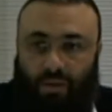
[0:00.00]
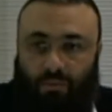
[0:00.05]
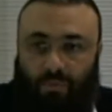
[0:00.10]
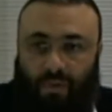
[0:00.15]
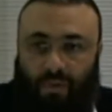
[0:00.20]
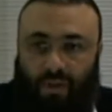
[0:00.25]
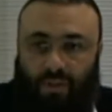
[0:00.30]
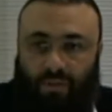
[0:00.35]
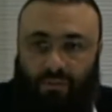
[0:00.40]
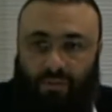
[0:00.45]

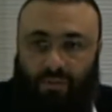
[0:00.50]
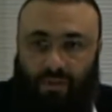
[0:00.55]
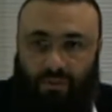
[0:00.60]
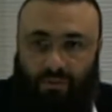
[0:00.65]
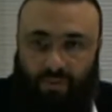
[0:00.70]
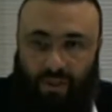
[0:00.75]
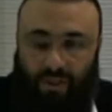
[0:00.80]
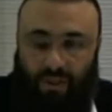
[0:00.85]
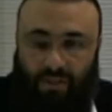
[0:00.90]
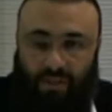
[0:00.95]
Part of your
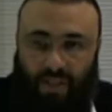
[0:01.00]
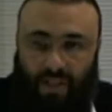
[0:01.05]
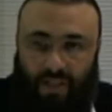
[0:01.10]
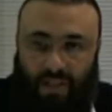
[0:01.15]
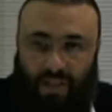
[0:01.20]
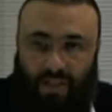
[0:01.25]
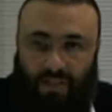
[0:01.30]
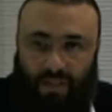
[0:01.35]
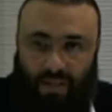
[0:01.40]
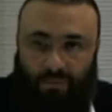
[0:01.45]
fitrah is
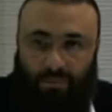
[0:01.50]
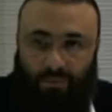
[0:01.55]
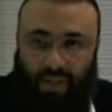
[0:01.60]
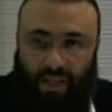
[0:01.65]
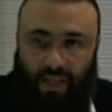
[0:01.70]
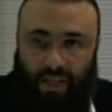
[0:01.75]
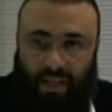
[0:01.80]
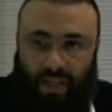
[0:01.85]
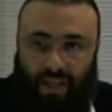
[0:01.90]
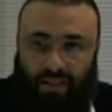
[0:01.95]
to
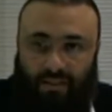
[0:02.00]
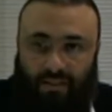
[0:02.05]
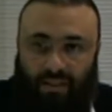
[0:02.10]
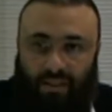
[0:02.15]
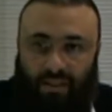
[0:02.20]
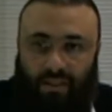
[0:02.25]
supplicate